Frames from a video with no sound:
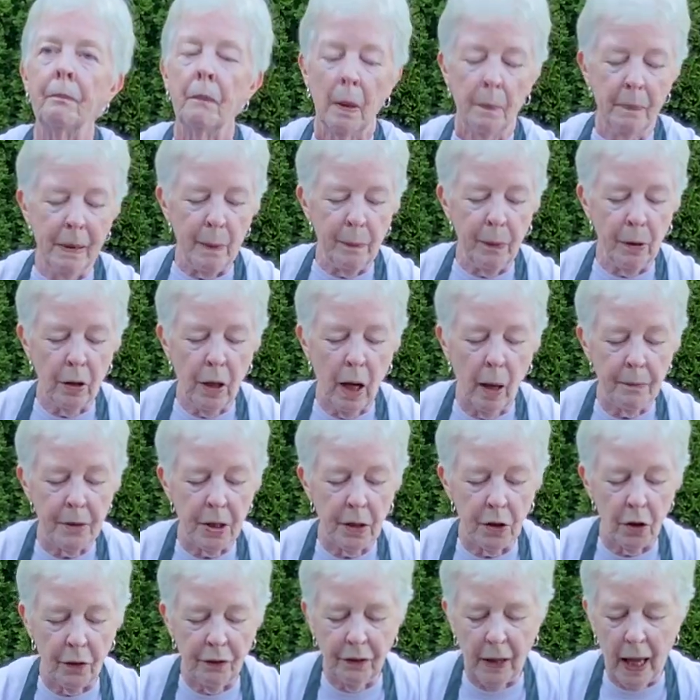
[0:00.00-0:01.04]
people come to
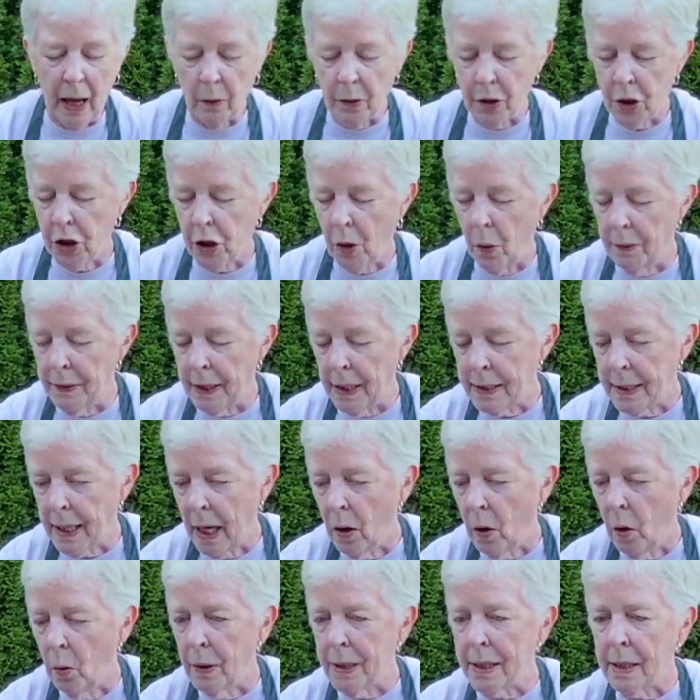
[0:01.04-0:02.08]
the flower show and they say,
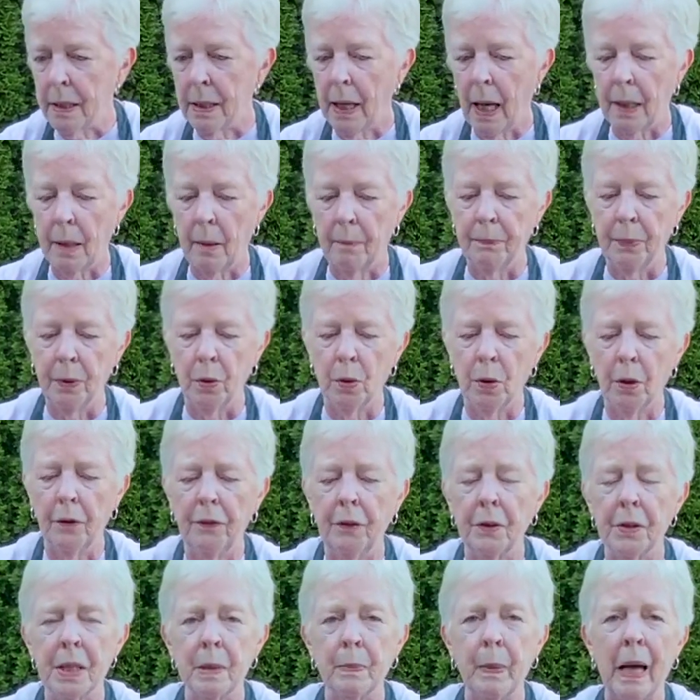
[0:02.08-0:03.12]
oh, isn't that a
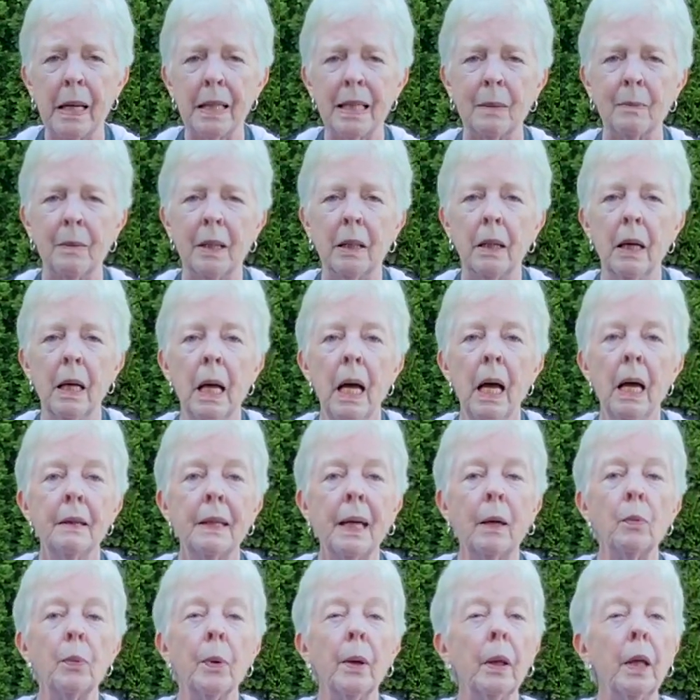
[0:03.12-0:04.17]
beautiful specimen?
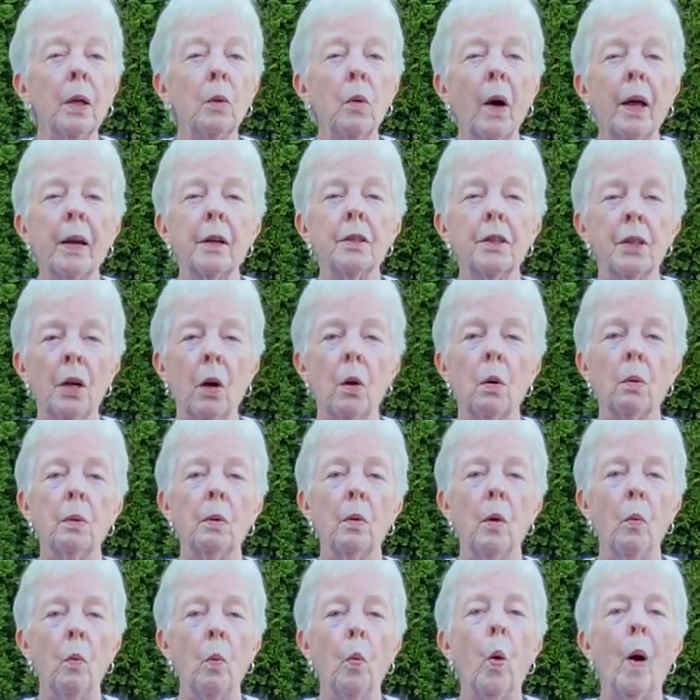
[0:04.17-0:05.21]
They really want to know
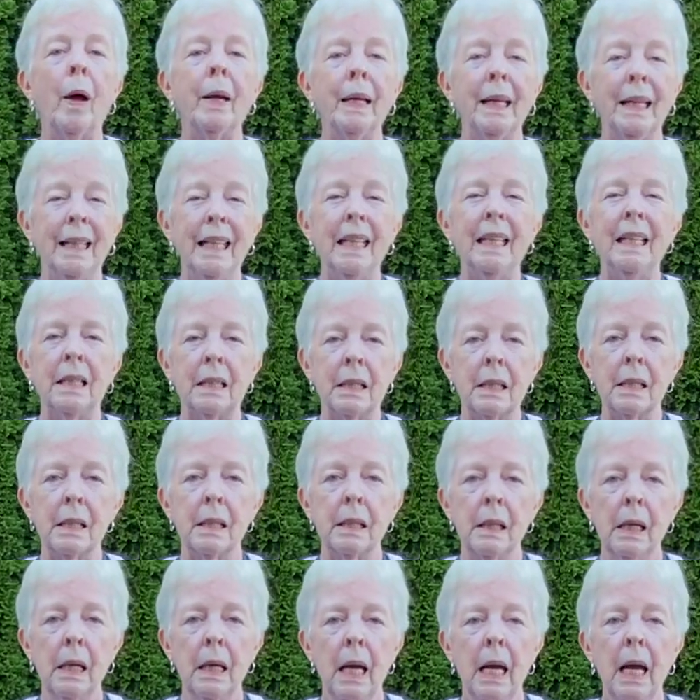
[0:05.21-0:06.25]
what it is.
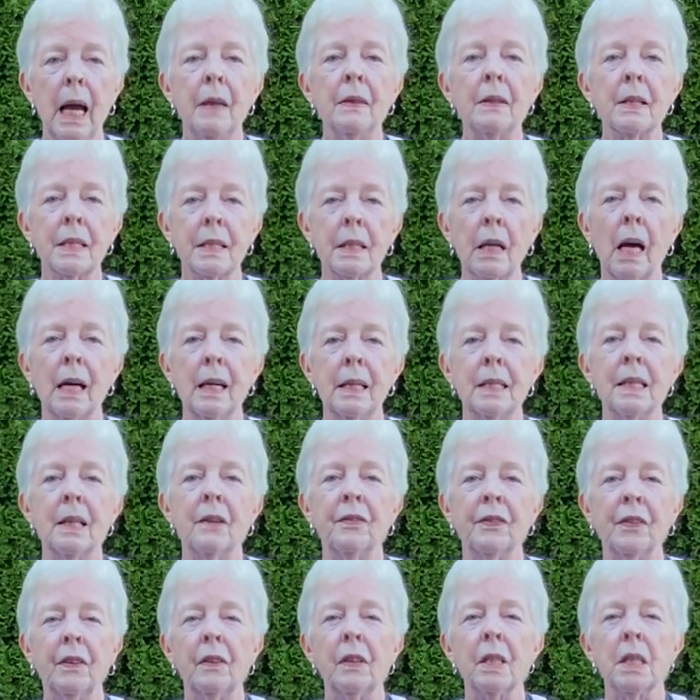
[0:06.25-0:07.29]
And the
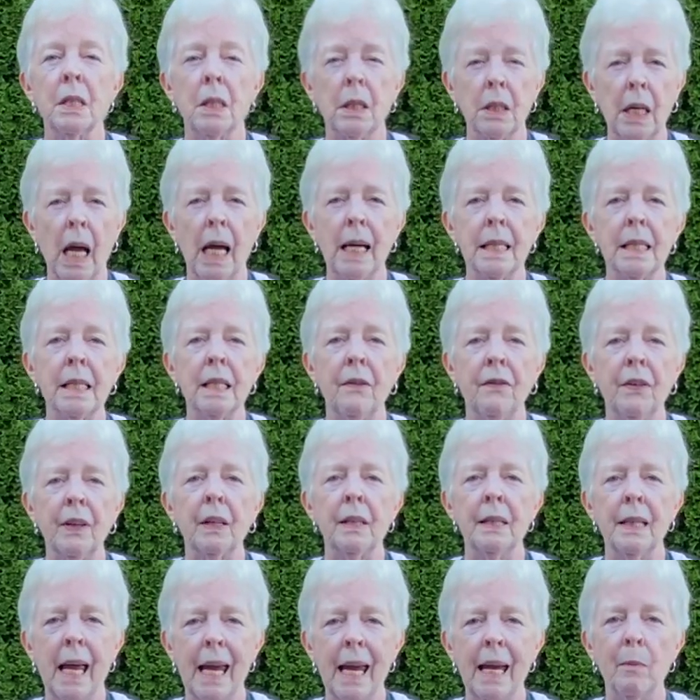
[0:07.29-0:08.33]
scientific
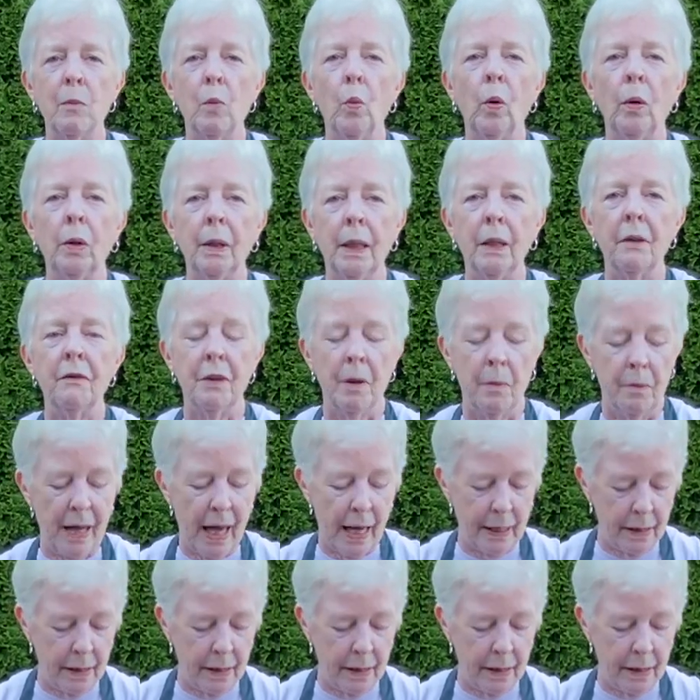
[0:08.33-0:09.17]
name will give them that